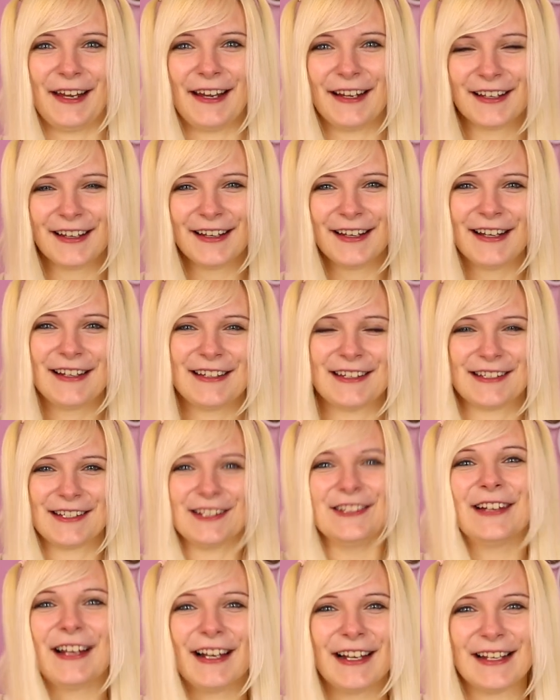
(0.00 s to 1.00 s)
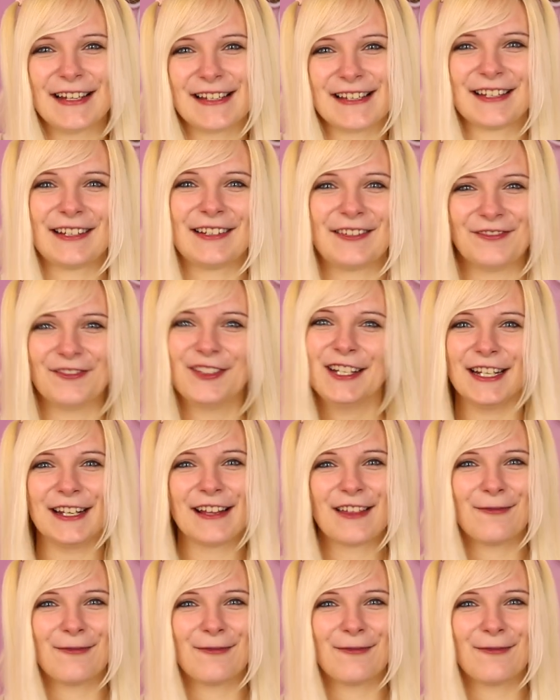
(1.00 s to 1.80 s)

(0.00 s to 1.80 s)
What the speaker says: like just you guys and me.